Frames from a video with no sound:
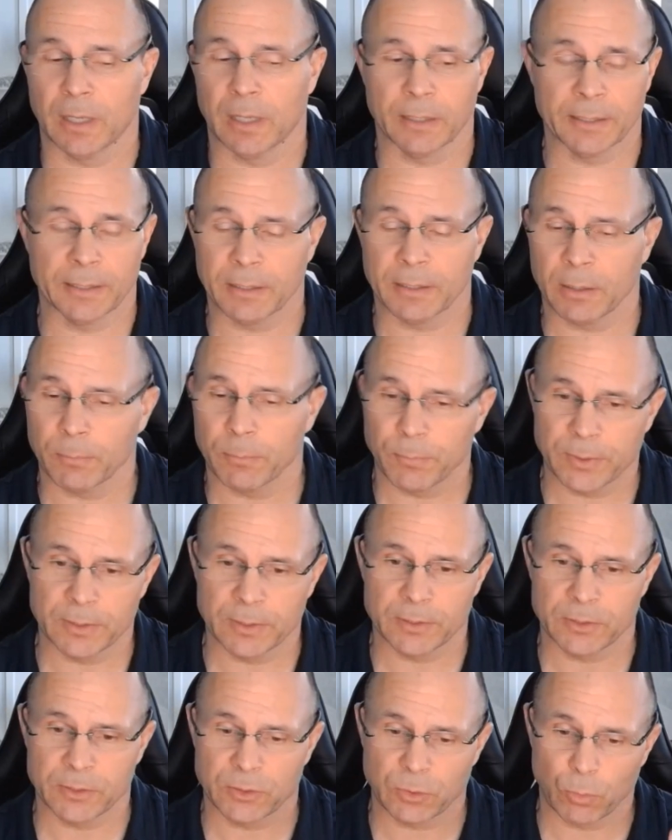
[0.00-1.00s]

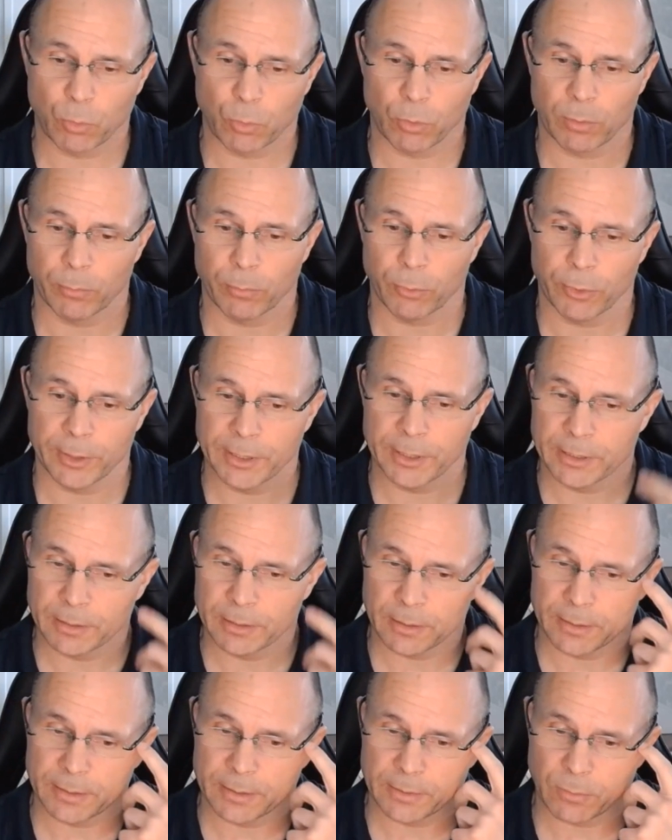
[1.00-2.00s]
Encompass or Meridian
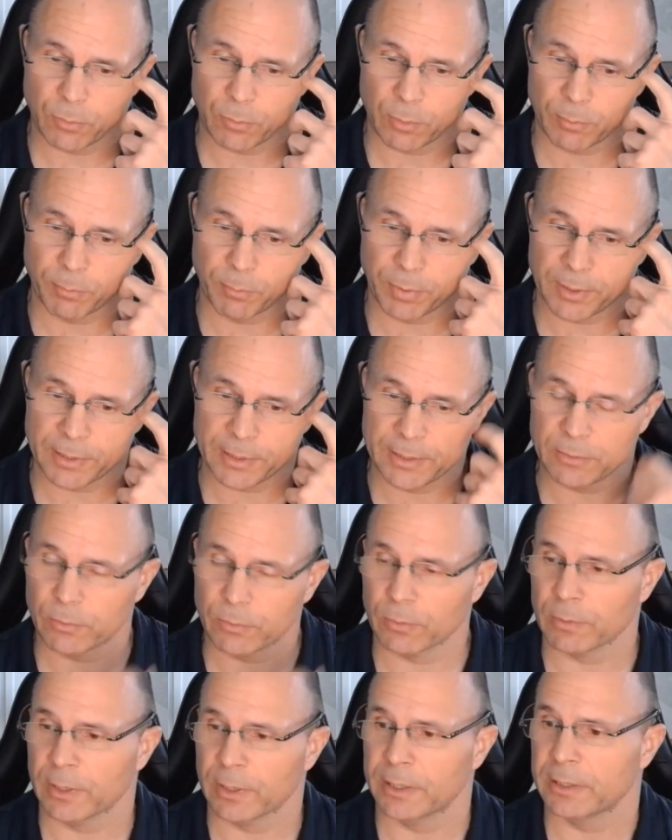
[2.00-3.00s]
Link or Byte
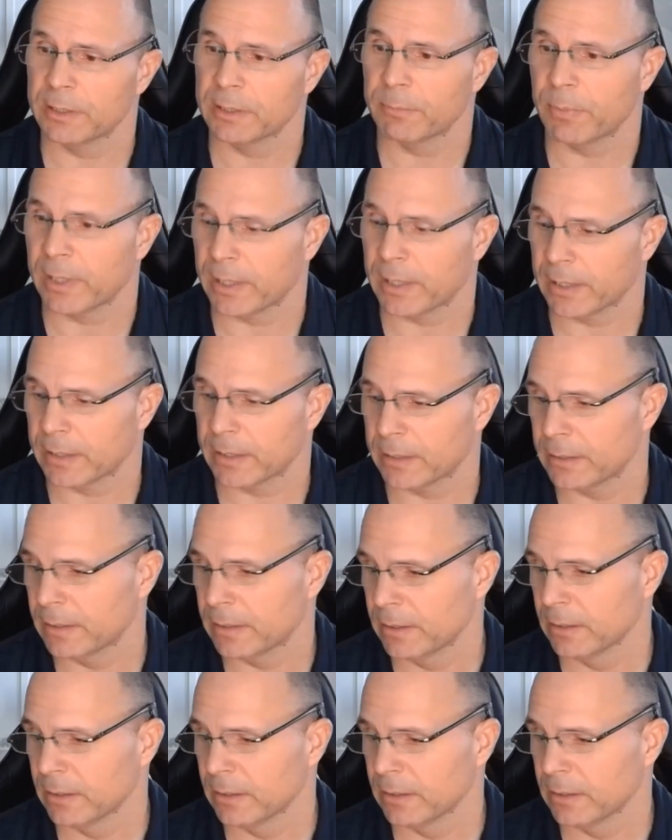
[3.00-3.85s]
or Lending Pad